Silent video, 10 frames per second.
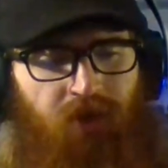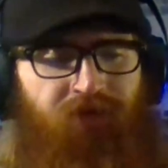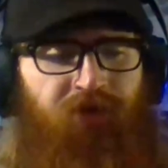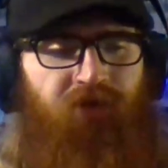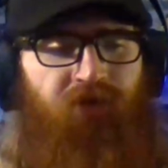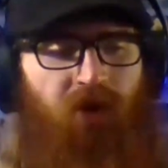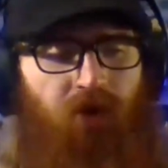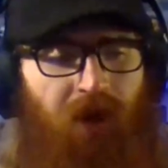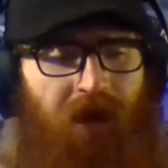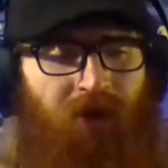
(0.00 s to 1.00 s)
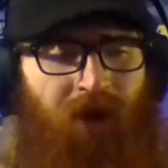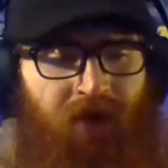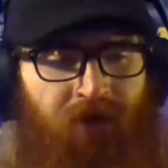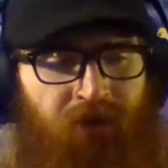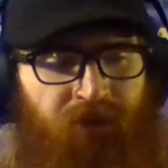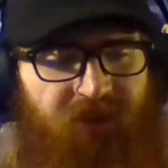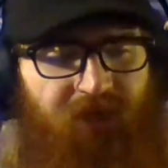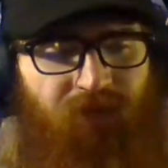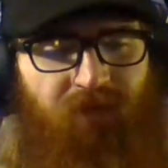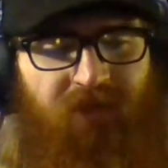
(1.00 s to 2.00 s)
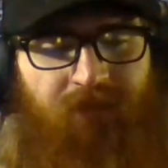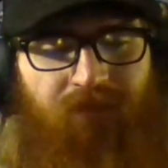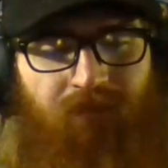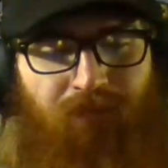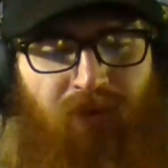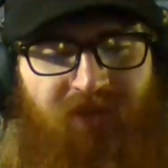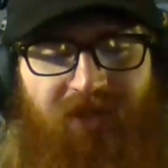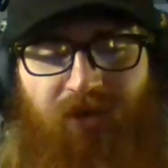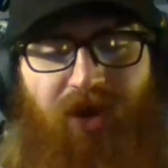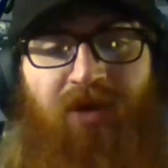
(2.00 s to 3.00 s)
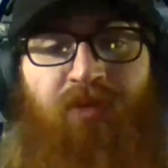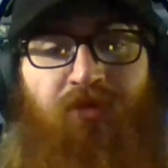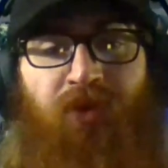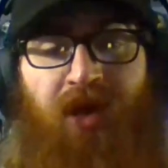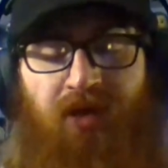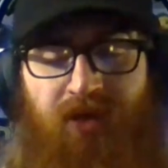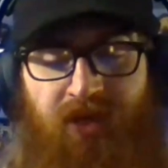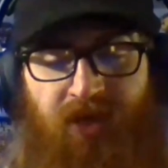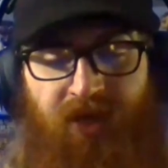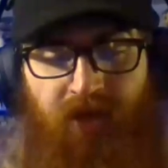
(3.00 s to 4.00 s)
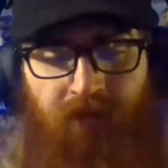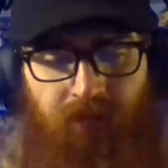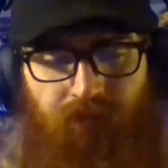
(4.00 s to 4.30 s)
Do you know how I knew someone was pulsing around with reality today?